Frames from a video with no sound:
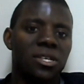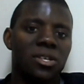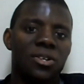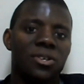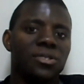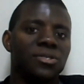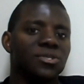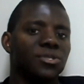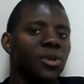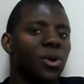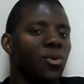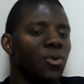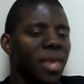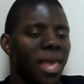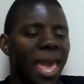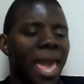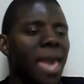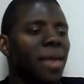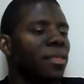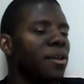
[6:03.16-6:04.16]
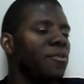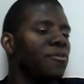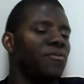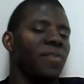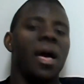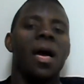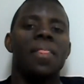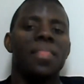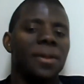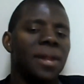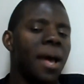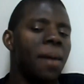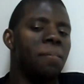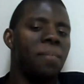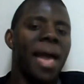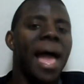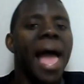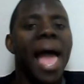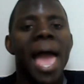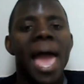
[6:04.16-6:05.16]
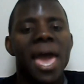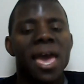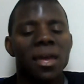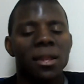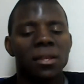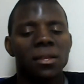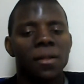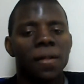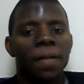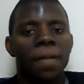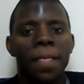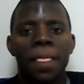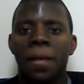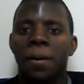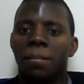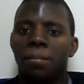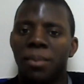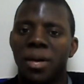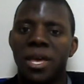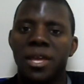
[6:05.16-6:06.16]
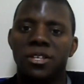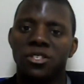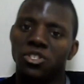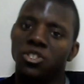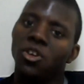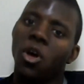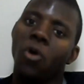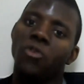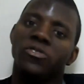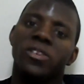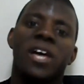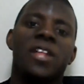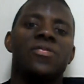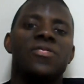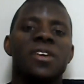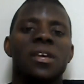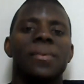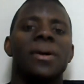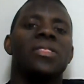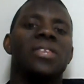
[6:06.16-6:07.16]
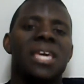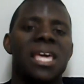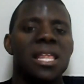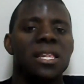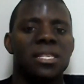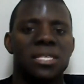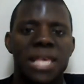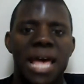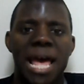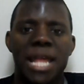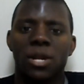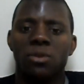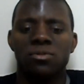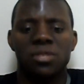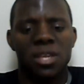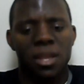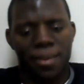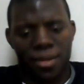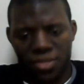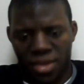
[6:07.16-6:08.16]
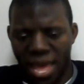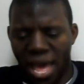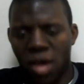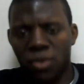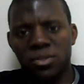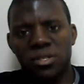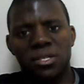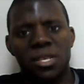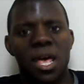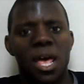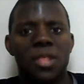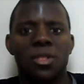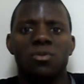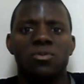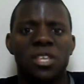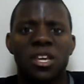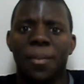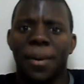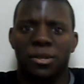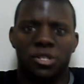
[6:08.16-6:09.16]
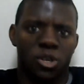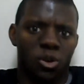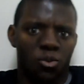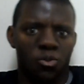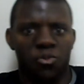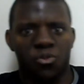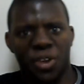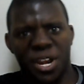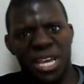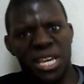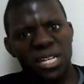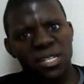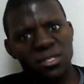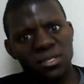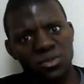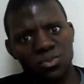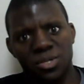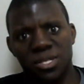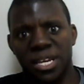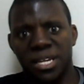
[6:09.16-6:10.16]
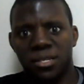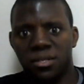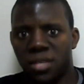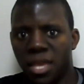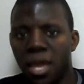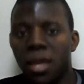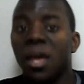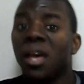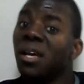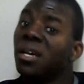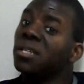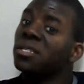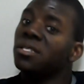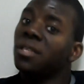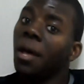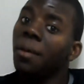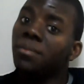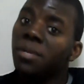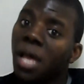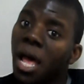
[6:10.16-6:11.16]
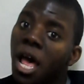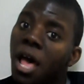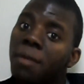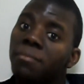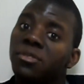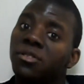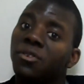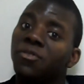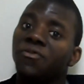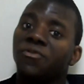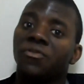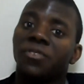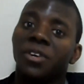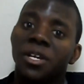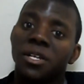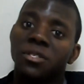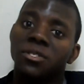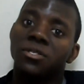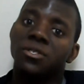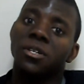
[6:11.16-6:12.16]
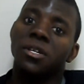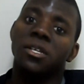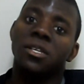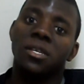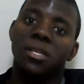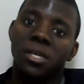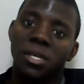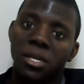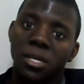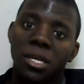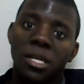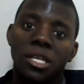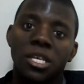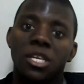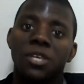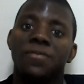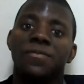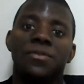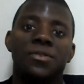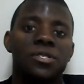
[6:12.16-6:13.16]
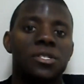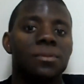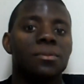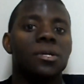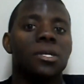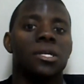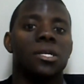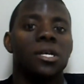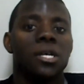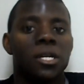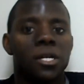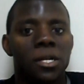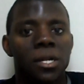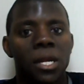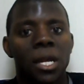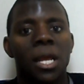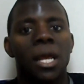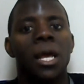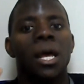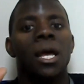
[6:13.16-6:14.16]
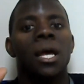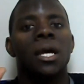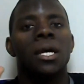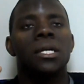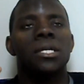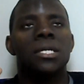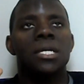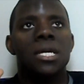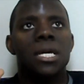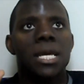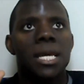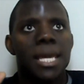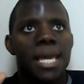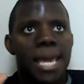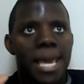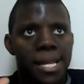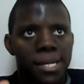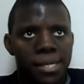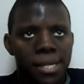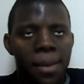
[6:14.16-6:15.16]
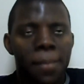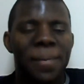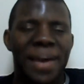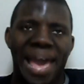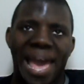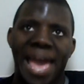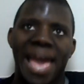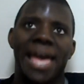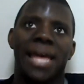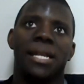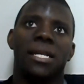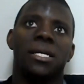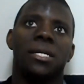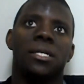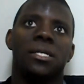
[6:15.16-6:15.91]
girls are okay. They're fine. They're not bad. But you always got to think about the inside. Don't think about the outside. Don't think about your friends, what they say. Sometimes your friends can give you some good and some bad